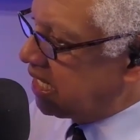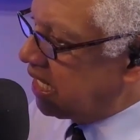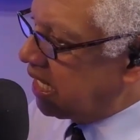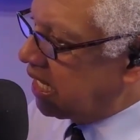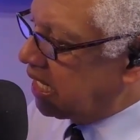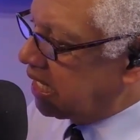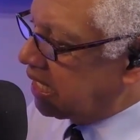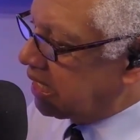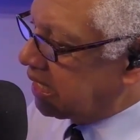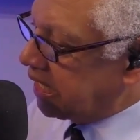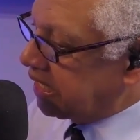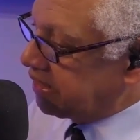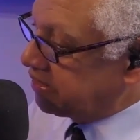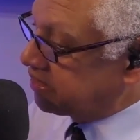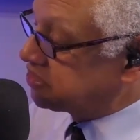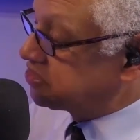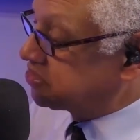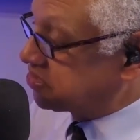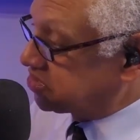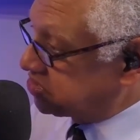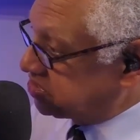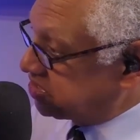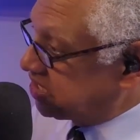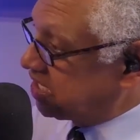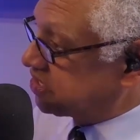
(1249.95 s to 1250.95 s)
and the
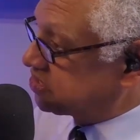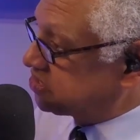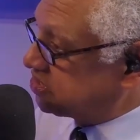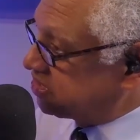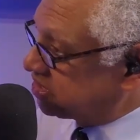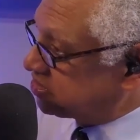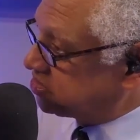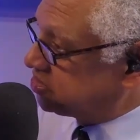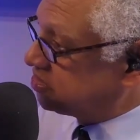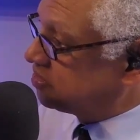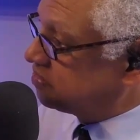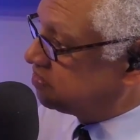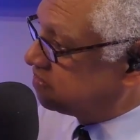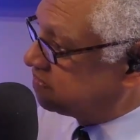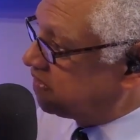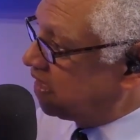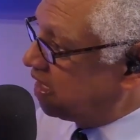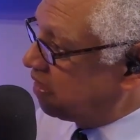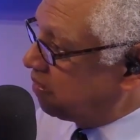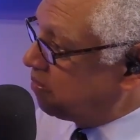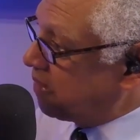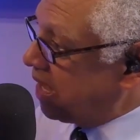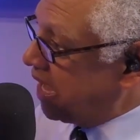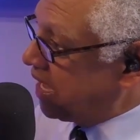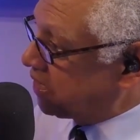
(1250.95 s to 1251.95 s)
success that you've
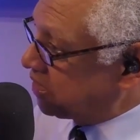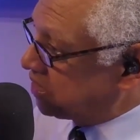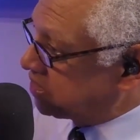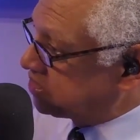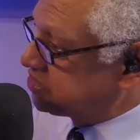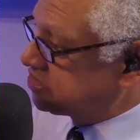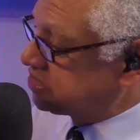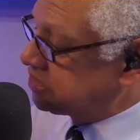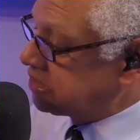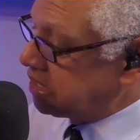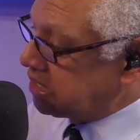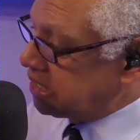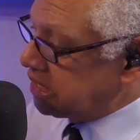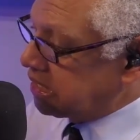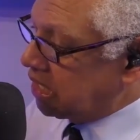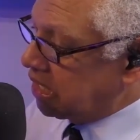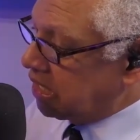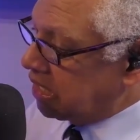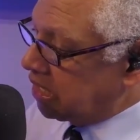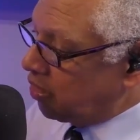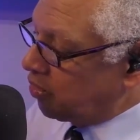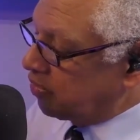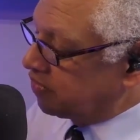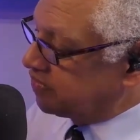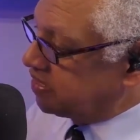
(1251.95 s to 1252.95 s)
managed
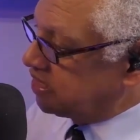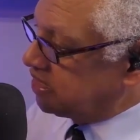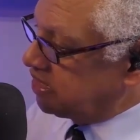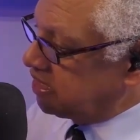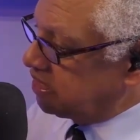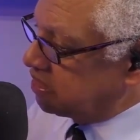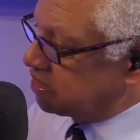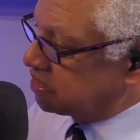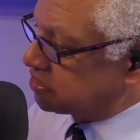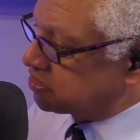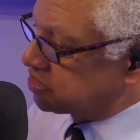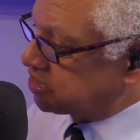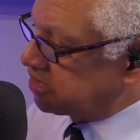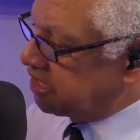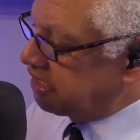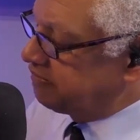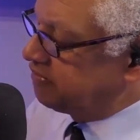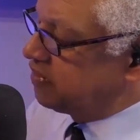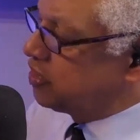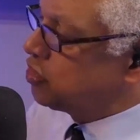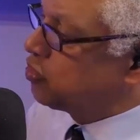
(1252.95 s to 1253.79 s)
over the years, if